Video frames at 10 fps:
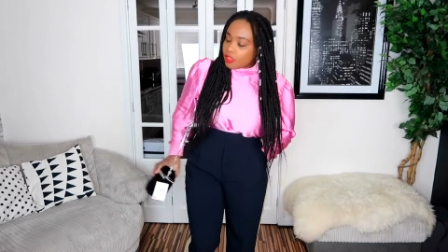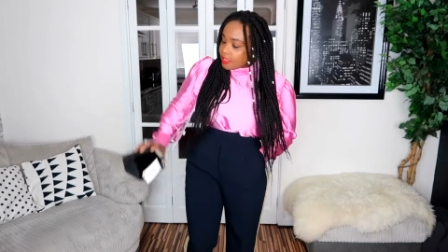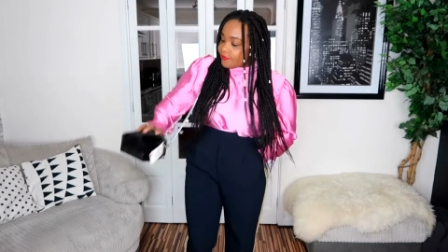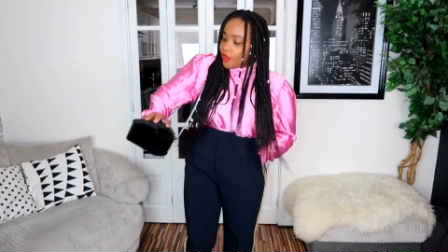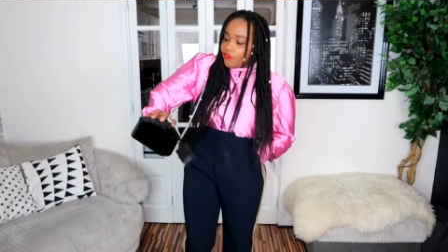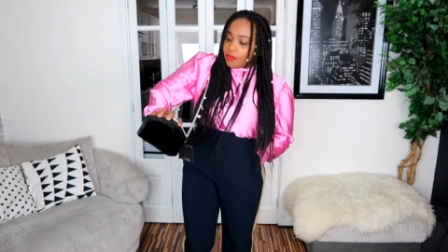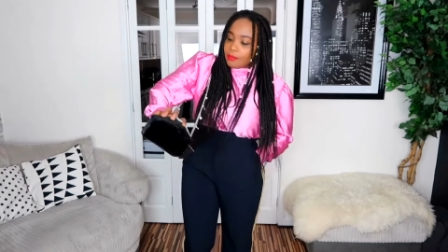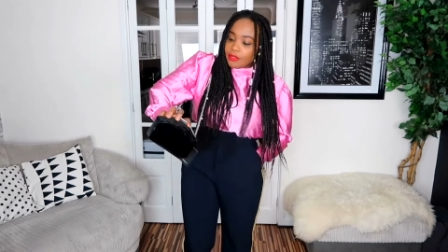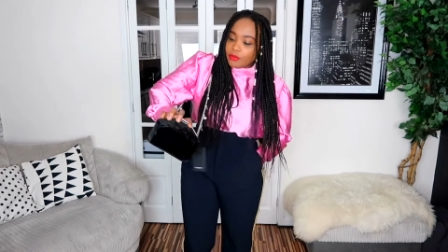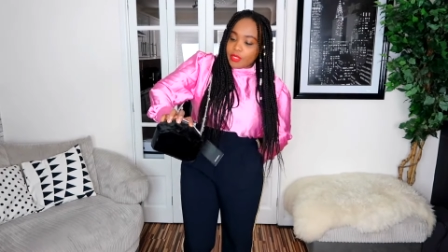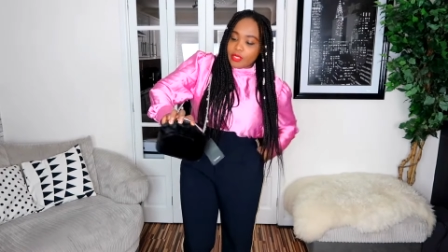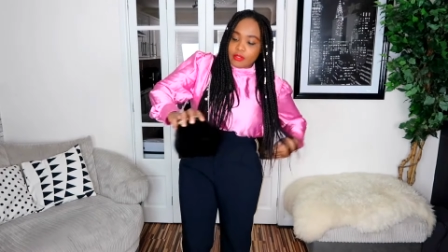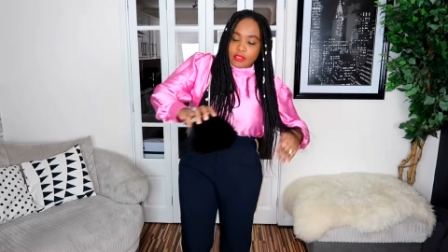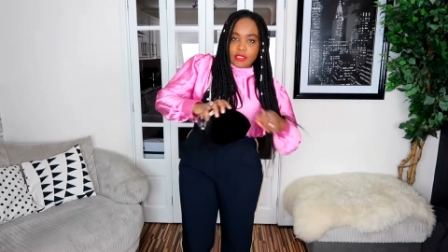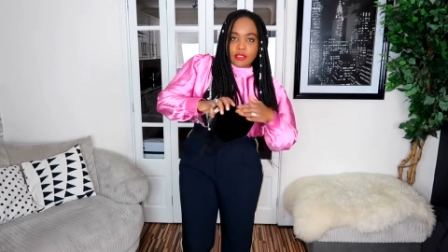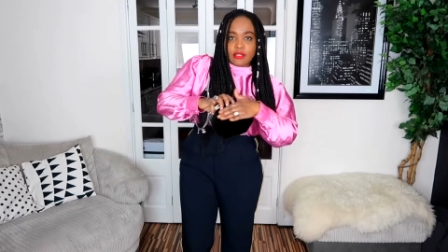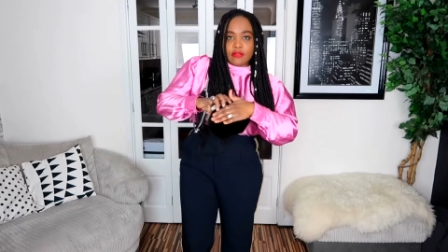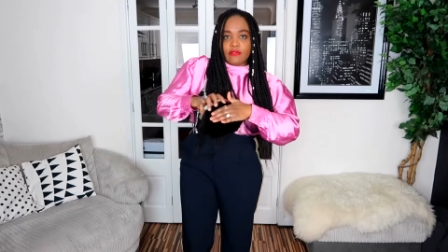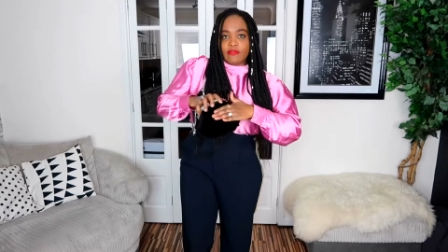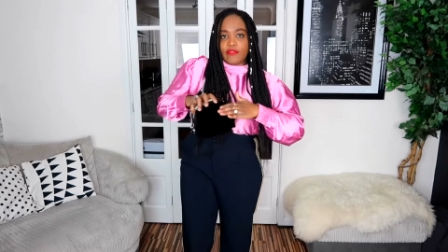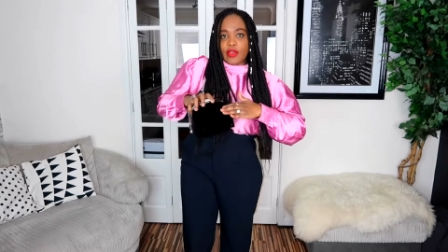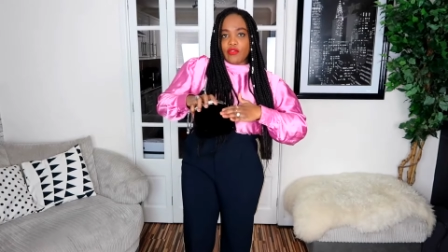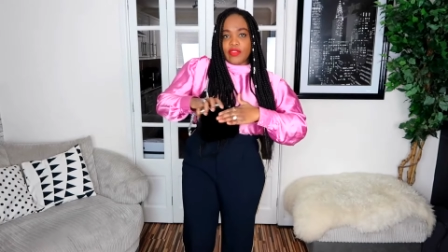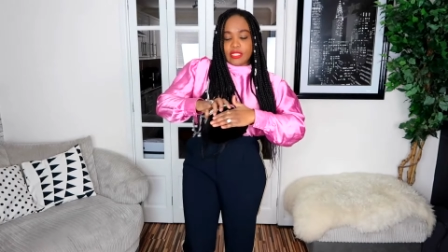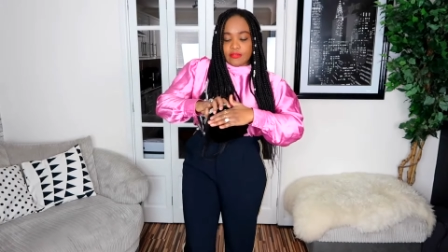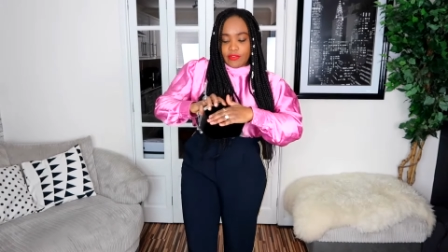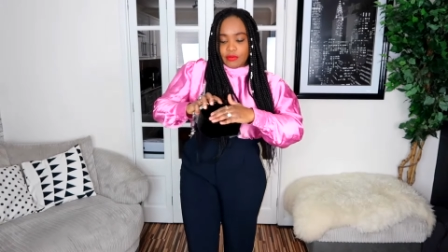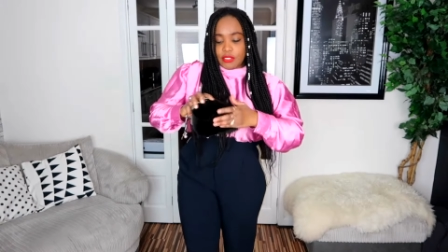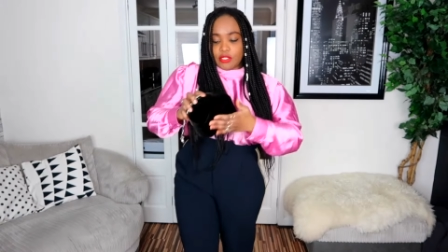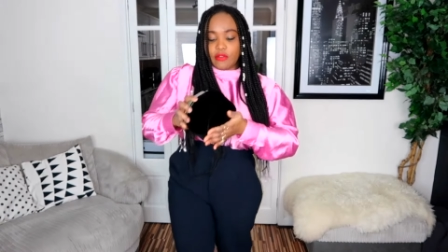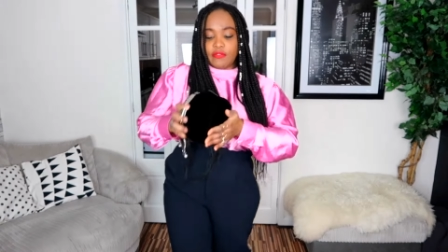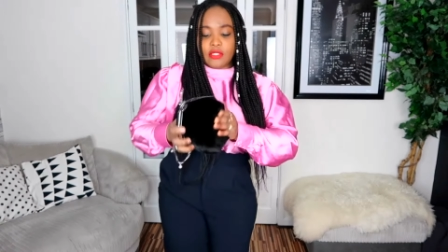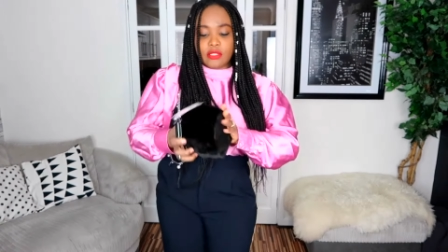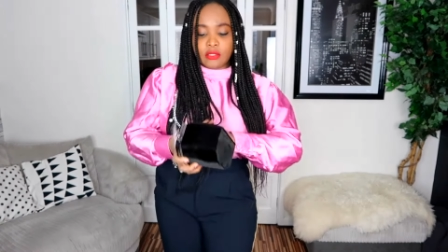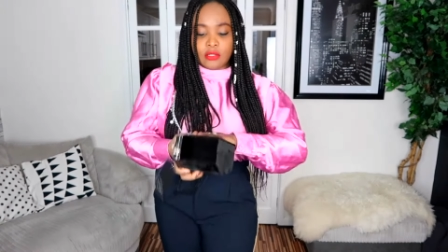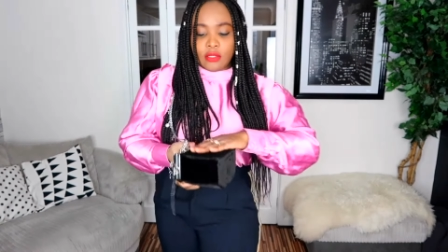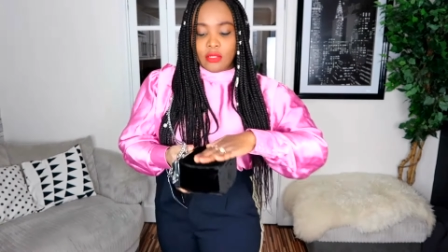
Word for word: It's velvet, by the way. It's velvet, very soft,